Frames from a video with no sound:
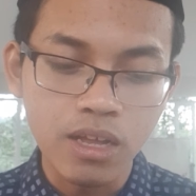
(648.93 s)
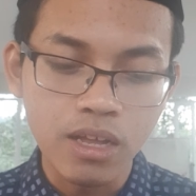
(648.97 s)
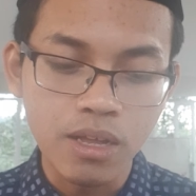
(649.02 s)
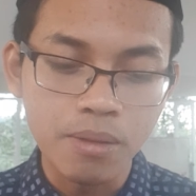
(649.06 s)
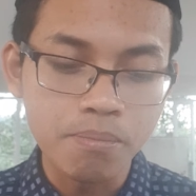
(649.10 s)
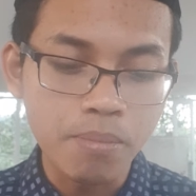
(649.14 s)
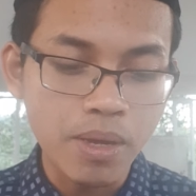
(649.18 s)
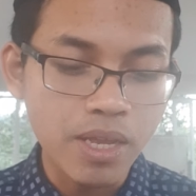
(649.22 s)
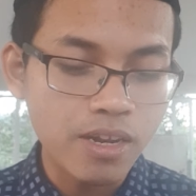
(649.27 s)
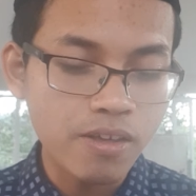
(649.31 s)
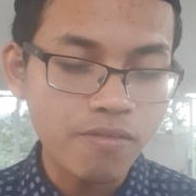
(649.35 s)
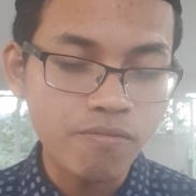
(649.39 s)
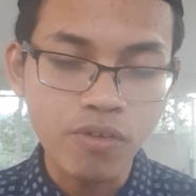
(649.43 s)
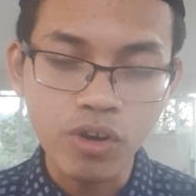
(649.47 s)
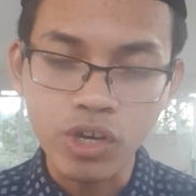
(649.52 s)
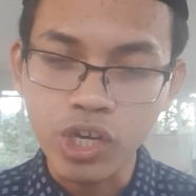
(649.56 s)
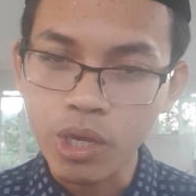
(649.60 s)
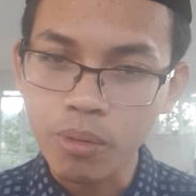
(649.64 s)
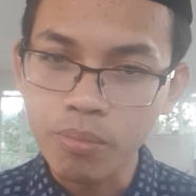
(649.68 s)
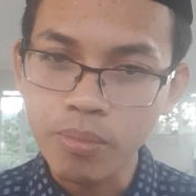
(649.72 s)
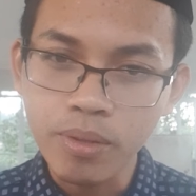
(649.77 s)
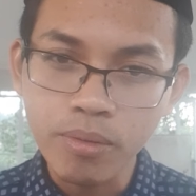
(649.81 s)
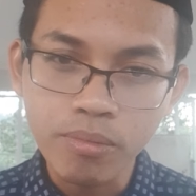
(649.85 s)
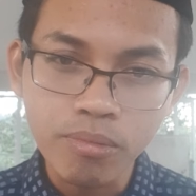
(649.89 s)
many
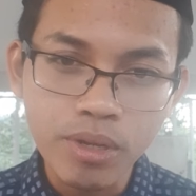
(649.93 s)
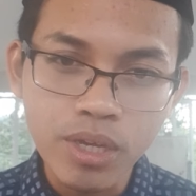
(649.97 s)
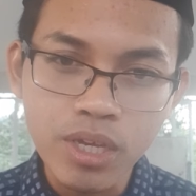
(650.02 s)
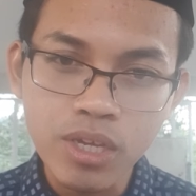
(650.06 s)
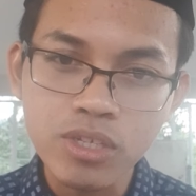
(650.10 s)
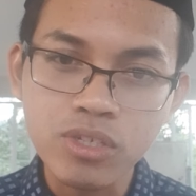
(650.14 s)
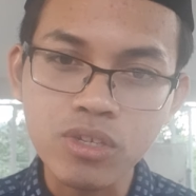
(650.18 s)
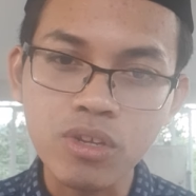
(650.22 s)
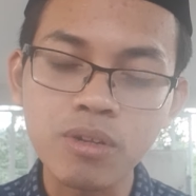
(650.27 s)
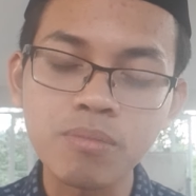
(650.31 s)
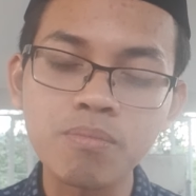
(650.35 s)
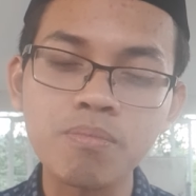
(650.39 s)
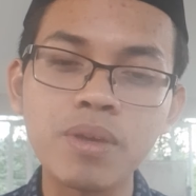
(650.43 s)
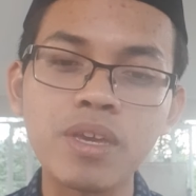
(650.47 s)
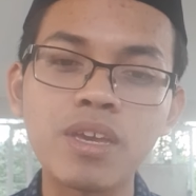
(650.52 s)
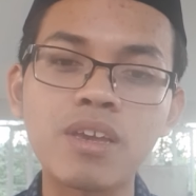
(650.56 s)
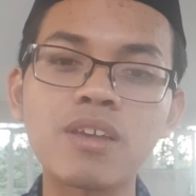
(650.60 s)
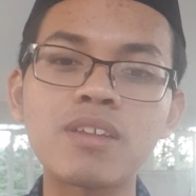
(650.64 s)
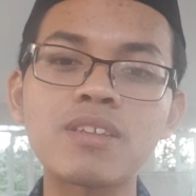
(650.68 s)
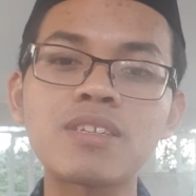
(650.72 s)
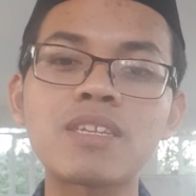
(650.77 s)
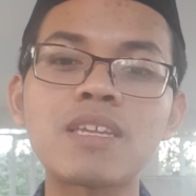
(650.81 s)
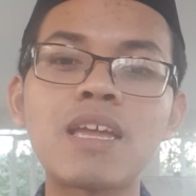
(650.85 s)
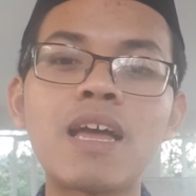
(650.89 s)
vocabularies, and
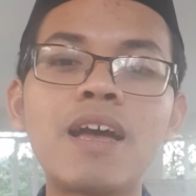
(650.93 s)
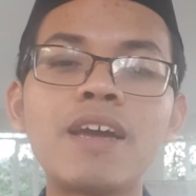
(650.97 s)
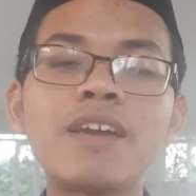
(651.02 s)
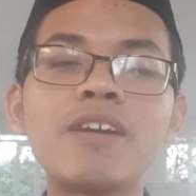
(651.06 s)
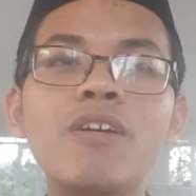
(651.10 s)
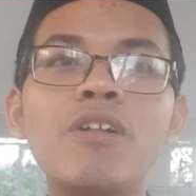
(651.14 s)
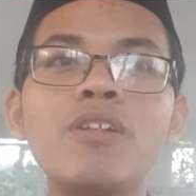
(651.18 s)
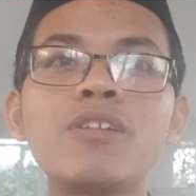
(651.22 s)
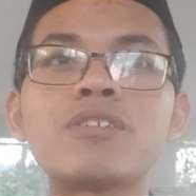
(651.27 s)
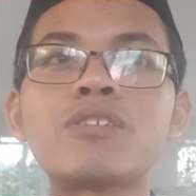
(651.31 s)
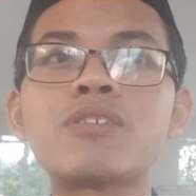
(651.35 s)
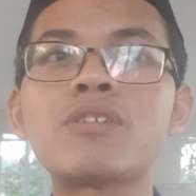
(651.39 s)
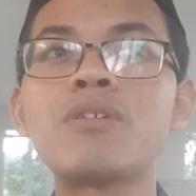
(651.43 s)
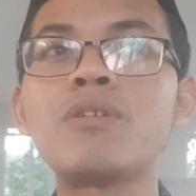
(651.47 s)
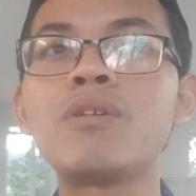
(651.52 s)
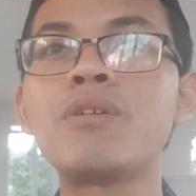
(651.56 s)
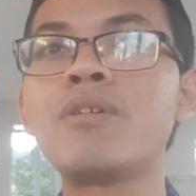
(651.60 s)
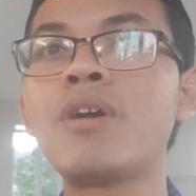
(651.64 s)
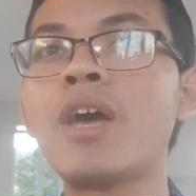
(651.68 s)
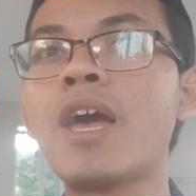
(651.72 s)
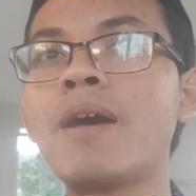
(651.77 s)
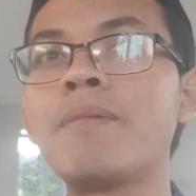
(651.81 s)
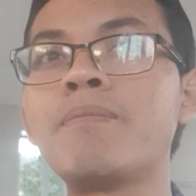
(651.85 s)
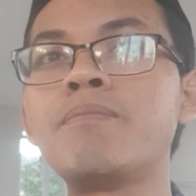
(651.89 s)
because I also
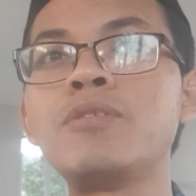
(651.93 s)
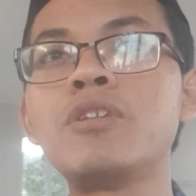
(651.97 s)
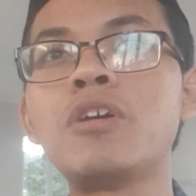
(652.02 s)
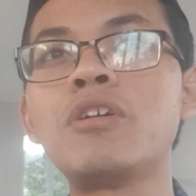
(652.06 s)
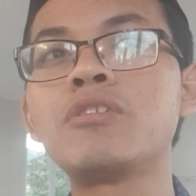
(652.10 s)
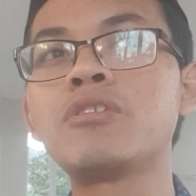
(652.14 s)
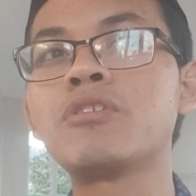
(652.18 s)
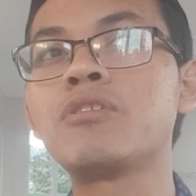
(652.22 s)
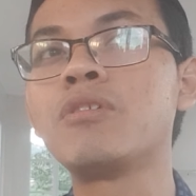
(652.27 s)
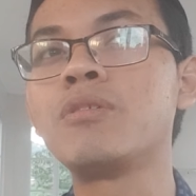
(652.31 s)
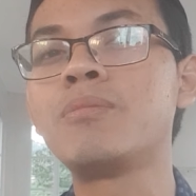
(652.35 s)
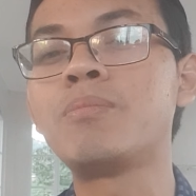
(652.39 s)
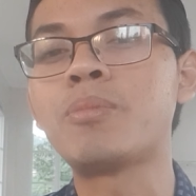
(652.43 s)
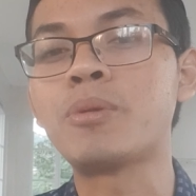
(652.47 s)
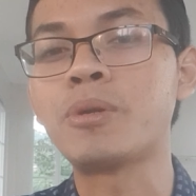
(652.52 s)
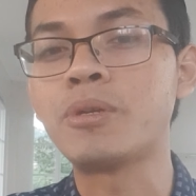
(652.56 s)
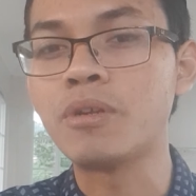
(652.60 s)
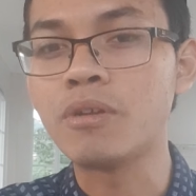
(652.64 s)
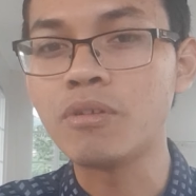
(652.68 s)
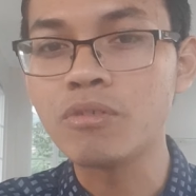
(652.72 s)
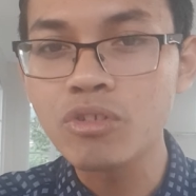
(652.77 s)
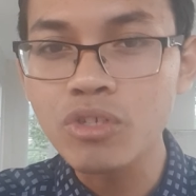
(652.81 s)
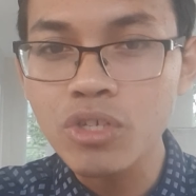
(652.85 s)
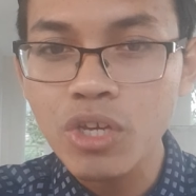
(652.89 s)
have not good
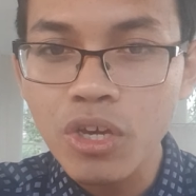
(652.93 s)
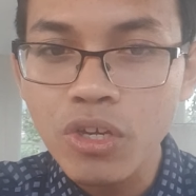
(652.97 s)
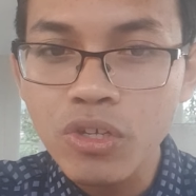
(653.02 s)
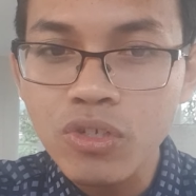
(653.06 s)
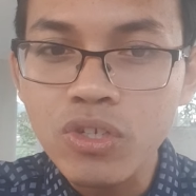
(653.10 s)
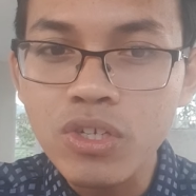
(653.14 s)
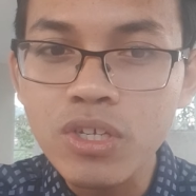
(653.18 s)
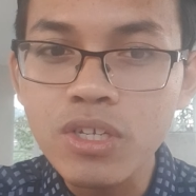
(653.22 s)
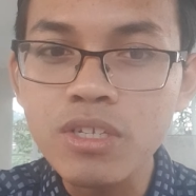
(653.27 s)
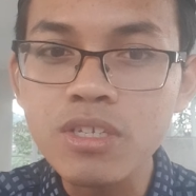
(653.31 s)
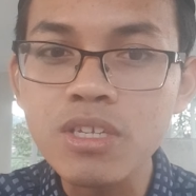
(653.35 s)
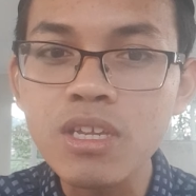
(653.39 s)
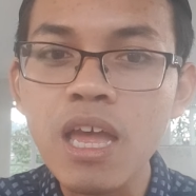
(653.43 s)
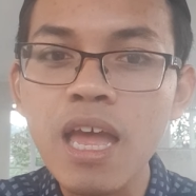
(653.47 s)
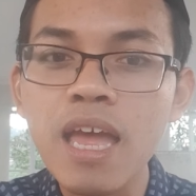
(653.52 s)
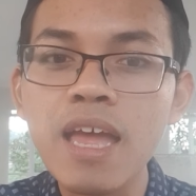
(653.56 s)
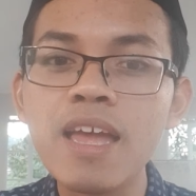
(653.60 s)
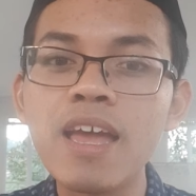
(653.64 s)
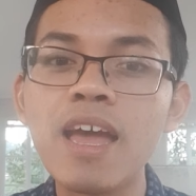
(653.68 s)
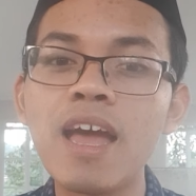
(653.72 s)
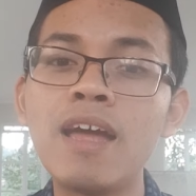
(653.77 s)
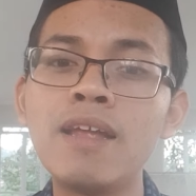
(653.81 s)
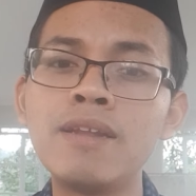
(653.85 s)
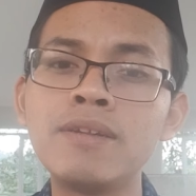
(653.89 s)
pronunciations,
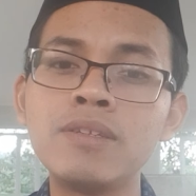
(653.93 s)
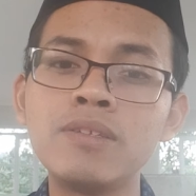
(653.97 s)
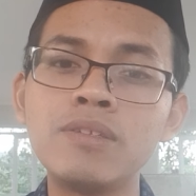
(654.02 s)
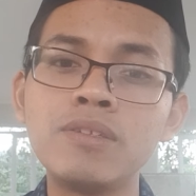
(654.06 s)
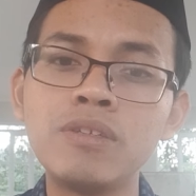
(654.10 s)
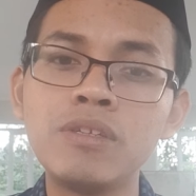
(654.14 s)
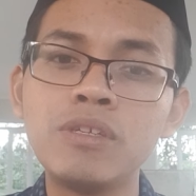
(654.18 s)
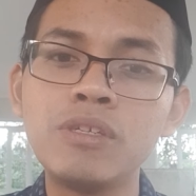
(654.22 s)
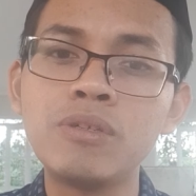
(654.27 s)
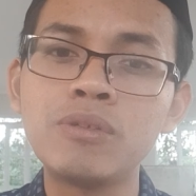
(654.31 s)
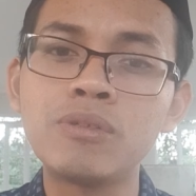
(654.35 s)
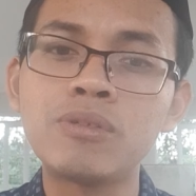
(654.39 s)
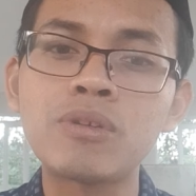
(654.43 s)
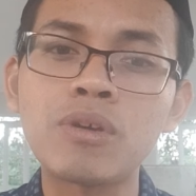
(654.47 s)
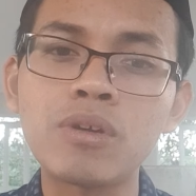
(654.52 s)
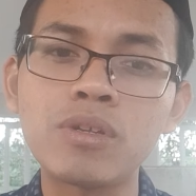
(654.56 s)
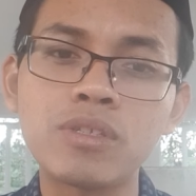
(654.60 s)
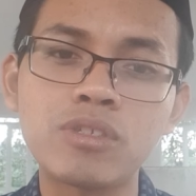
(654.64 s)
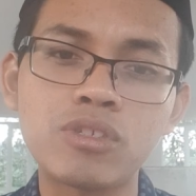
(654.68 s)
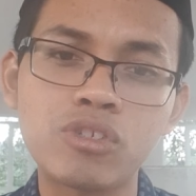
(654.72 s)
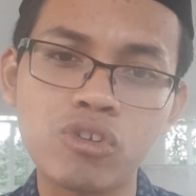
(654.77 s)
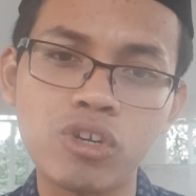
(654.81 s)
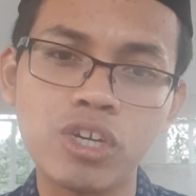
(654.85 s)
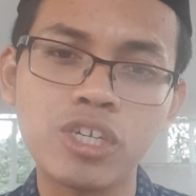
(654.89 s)
and you
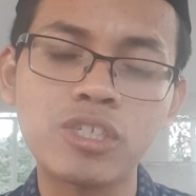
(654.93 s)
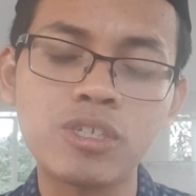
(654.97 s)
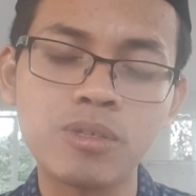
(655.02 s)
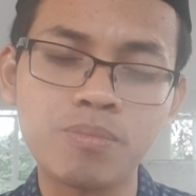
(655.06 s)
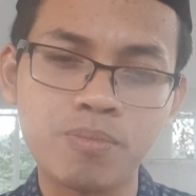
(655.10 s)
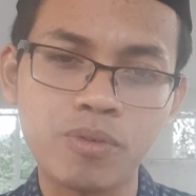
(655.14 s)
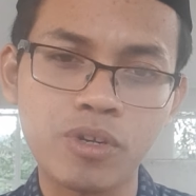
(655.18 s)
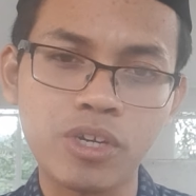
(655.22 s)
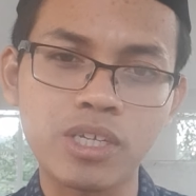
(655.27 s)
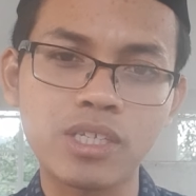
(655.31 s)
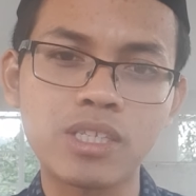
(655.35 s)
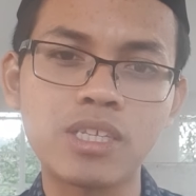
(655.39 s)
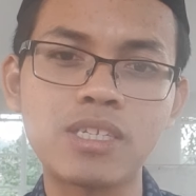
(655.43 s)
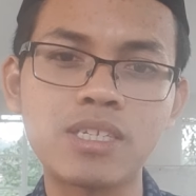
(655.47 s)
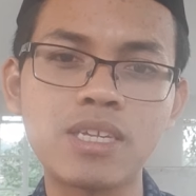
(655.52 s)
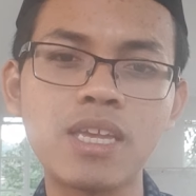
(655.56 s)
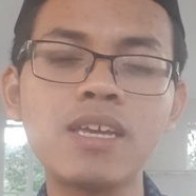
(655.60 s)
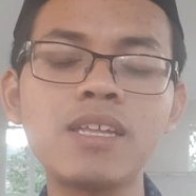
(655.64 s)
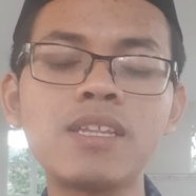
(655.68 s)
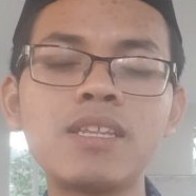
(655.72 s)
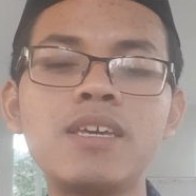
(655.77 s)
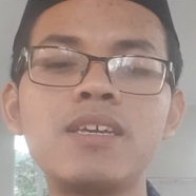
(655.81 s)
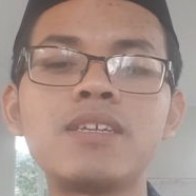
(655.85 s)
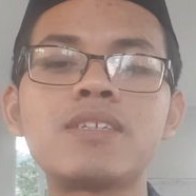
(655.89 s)
don't try to practice
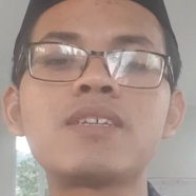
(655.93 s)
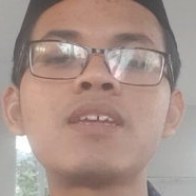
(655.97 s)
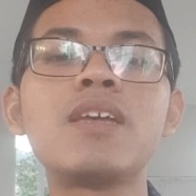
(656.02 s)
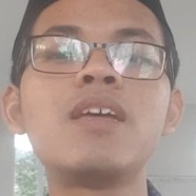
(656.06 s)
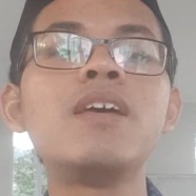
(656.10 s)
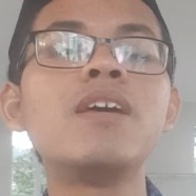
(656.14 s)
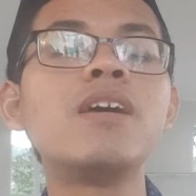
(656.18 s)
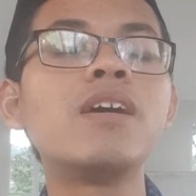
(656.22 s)
English.